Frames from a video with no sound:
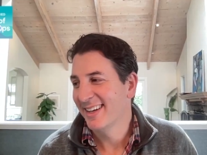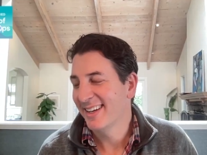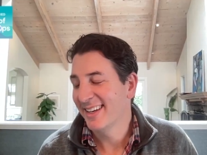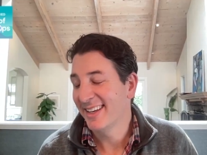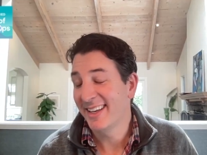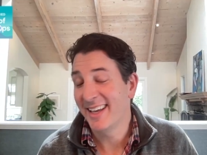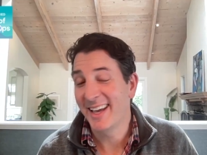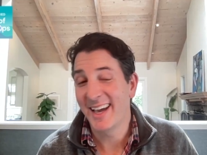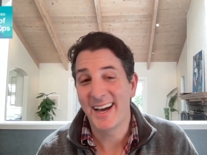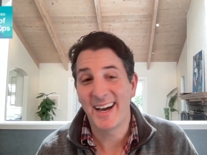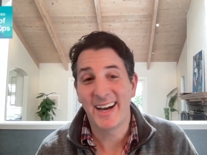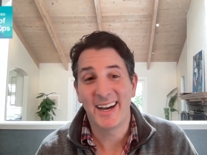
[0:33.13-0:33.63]

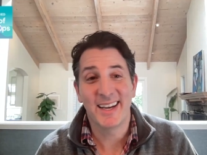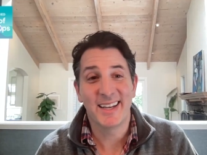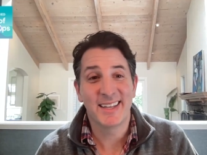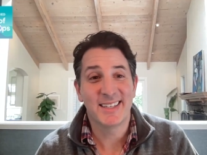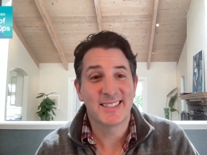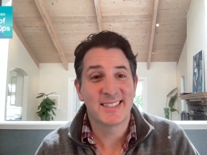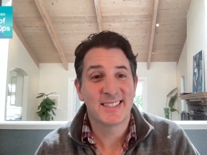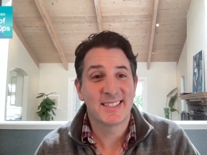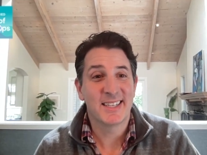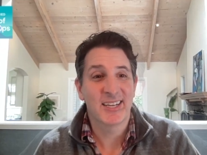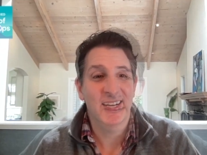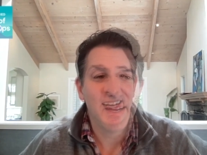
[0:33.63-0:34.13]
Yeah,
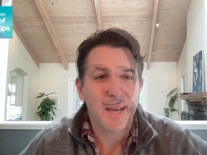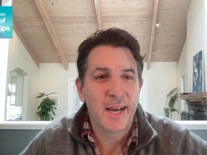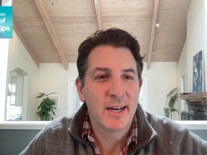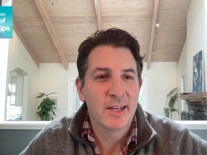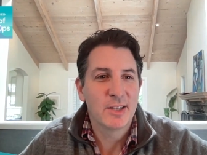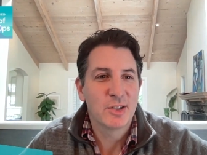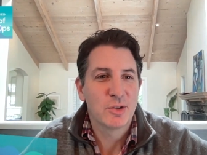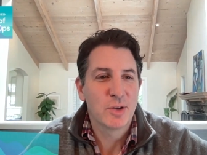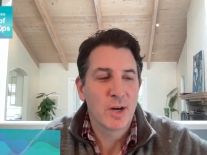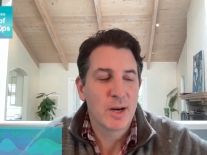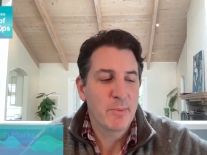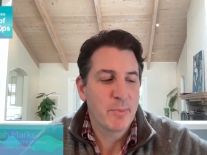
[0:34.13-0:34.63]
it's not
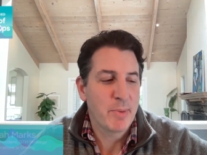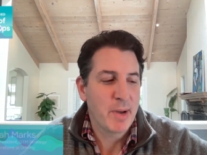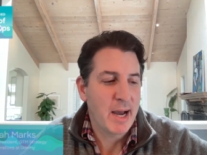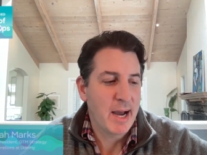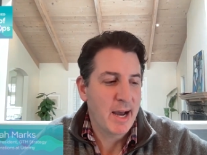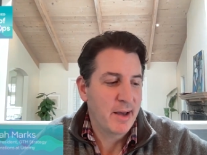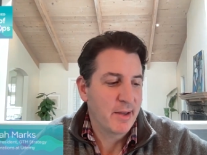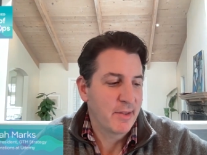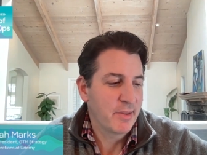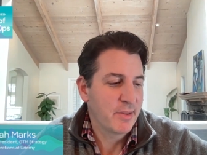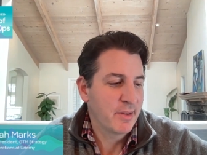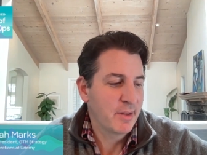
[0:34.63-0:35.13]
a straight
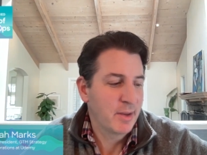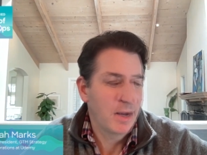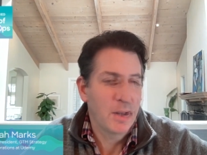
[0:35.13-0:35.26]
path.